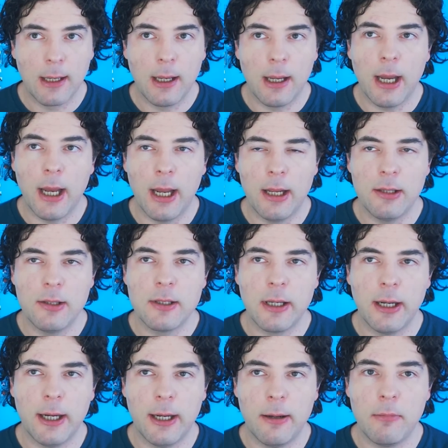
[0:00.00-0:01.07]
And
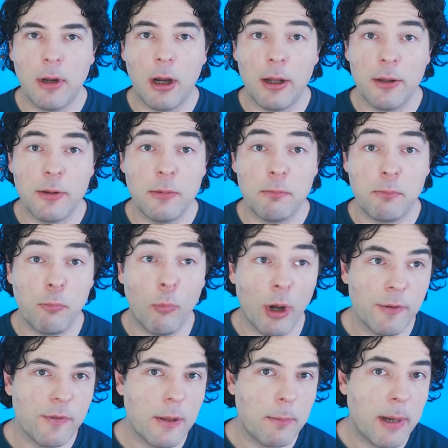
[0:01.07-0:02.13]
um, one
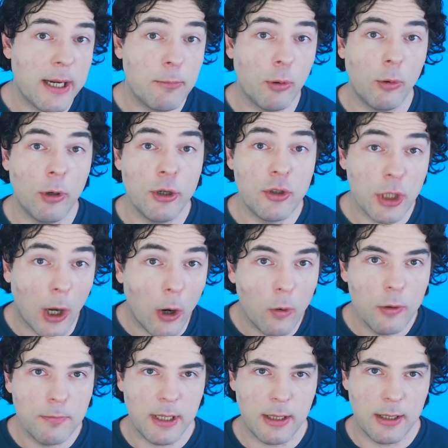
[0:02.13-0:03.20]
of the people who
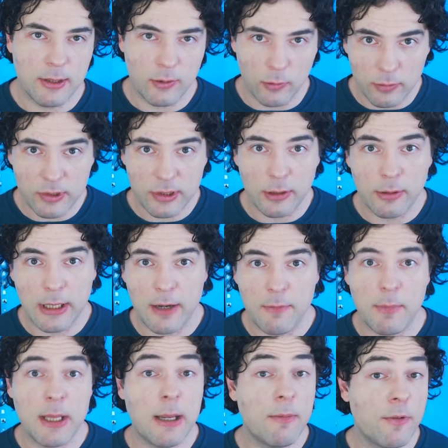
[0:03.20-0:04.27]
told me this also gave
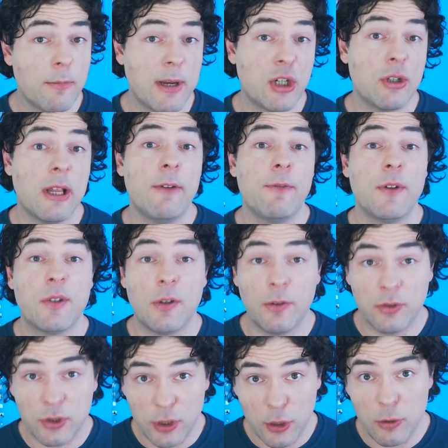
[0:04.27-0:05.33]
me the information that FSR
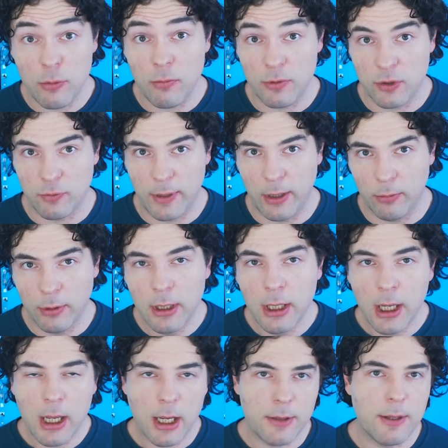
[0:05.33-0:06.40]
2 was real,
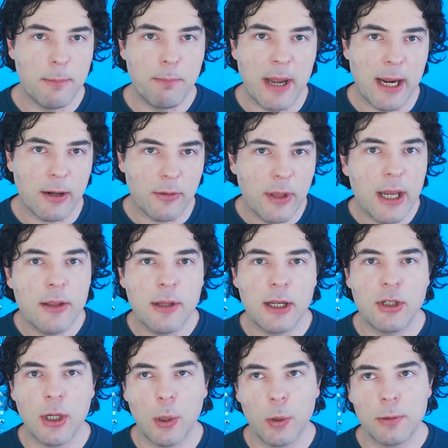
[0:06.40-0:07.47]
and that back then they
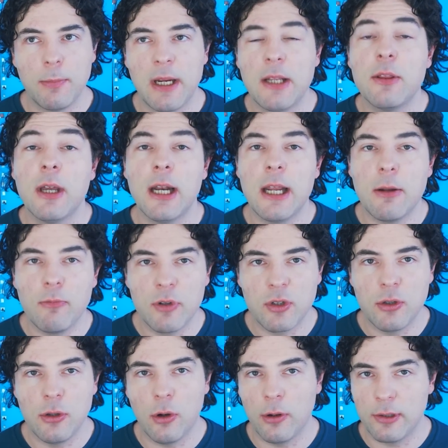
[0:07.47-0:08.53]
told me that it was
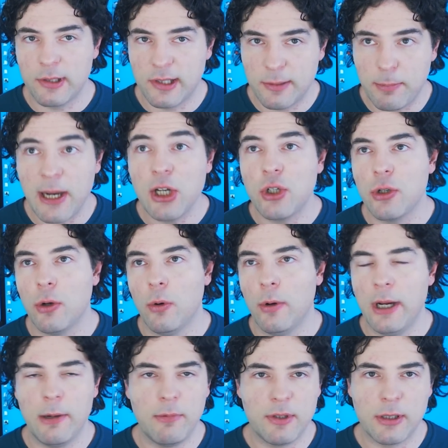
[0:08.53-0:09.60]
not spatial,
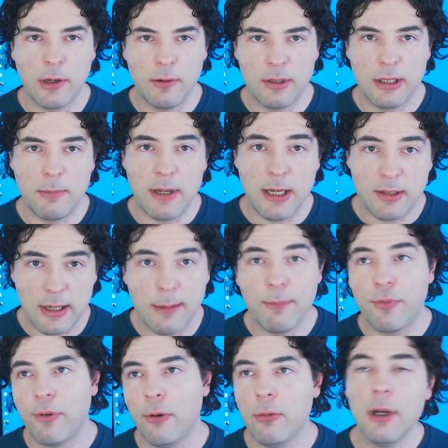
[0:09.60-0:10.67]
it was going to be
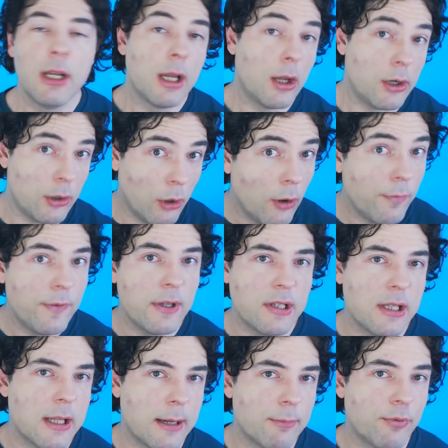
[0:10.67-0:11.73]
temporal, and obviously
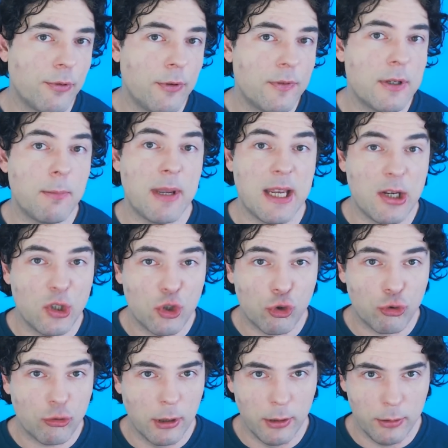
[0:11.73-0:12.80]
that proved to be
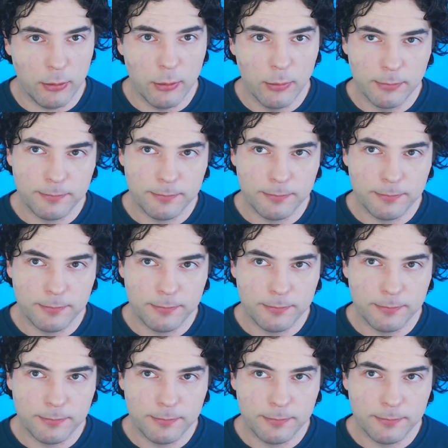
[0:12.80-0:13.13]
true.